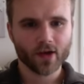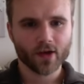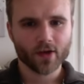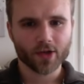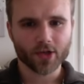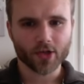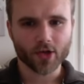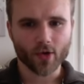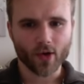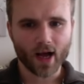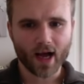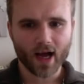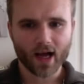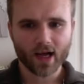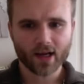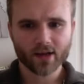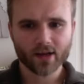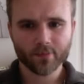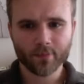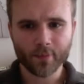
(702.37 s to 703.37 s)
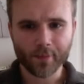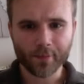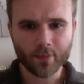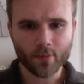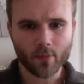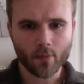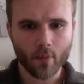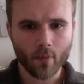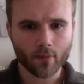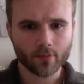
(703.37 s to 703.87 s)
You go add.
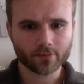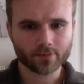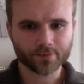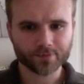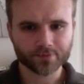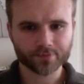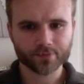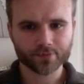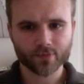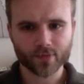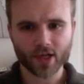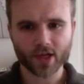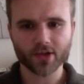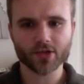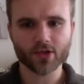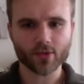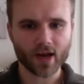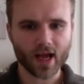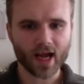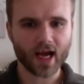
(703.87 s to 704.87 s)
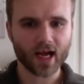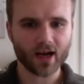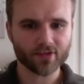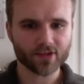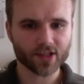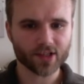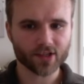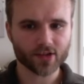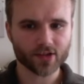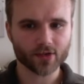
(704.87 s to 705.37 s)
Now you don't have
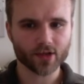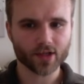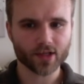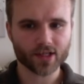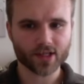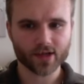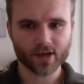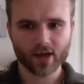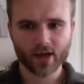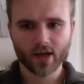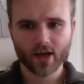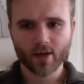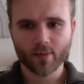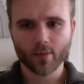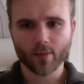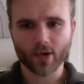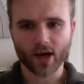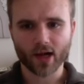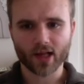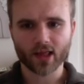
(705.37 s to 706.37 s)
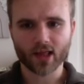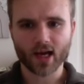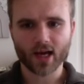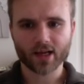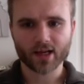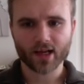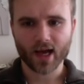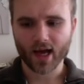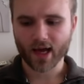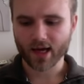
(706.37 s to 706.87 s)
to do this, but I
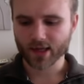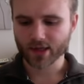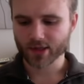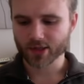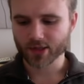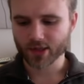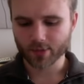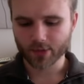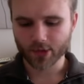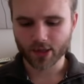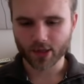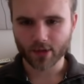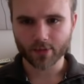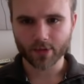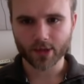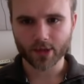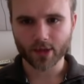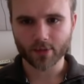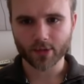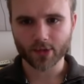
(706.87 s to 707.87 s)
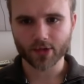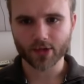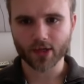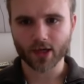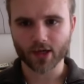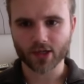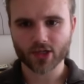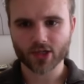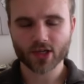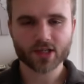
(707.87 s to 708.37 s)
like adding the
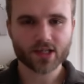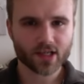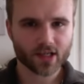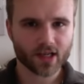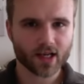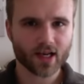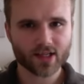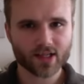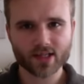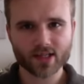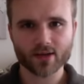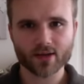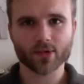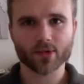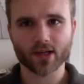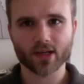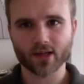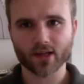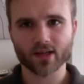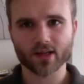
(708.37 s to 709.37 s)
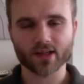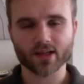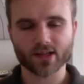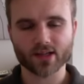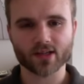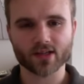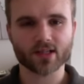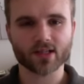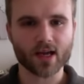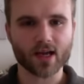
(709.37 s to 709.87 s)
www. Just in case somebody
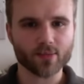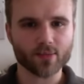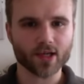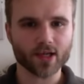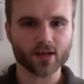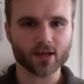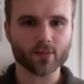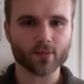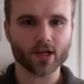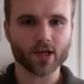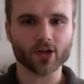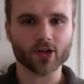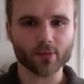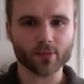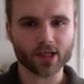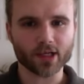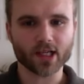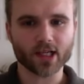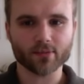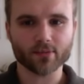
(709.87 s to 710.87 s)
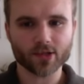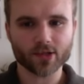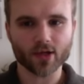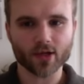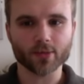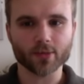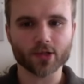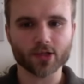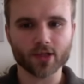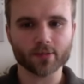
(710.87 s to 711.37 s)
is typing in my domain name,
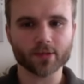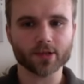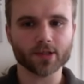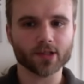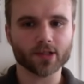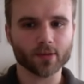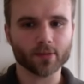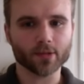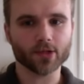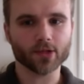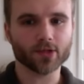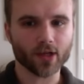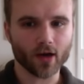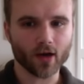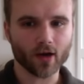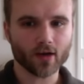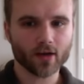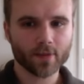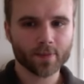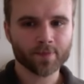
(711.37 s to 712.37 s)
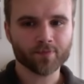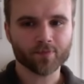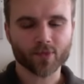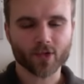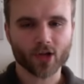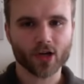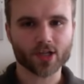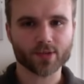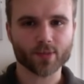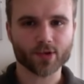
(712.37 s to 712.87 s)

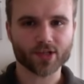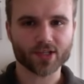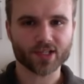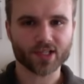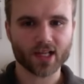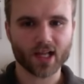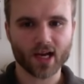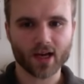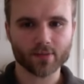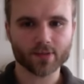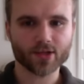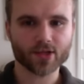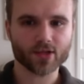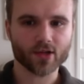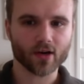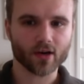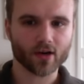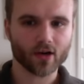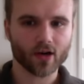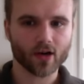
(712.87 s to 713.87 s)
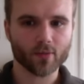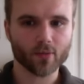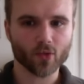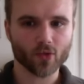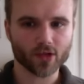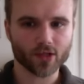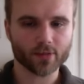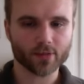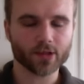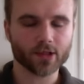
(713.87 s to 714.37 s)
www.osmosislabs.com or
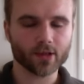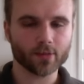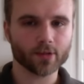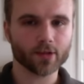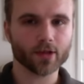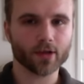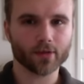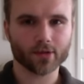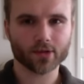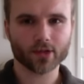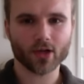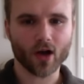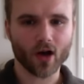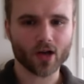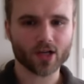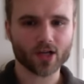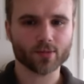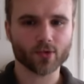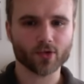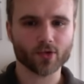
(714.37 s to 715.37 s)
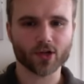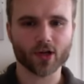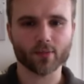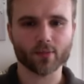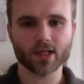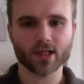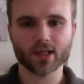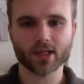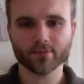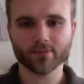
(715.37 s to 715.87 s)

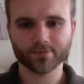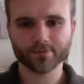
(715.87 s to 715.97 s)
www.osmo.me.